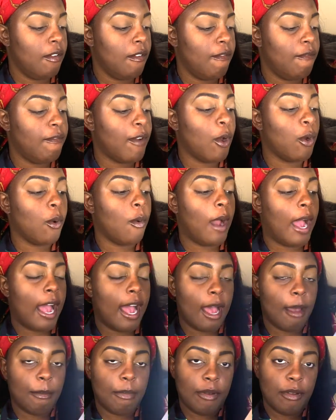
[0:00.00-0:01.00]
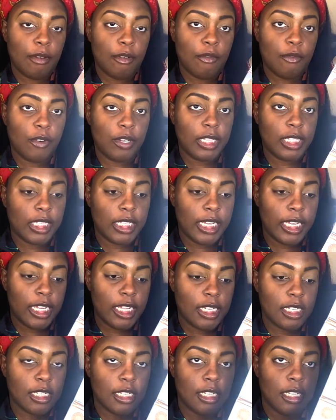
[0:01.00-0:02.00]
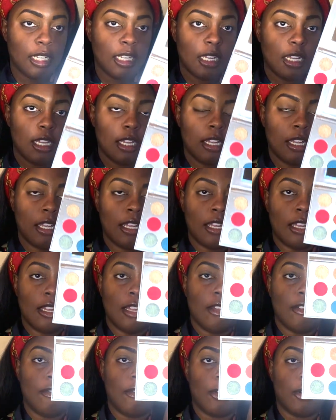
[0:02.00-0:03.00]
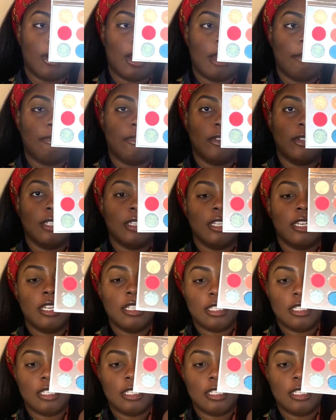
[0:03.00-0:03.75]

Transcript: Photo Op for the lid. Photo Op for the lid.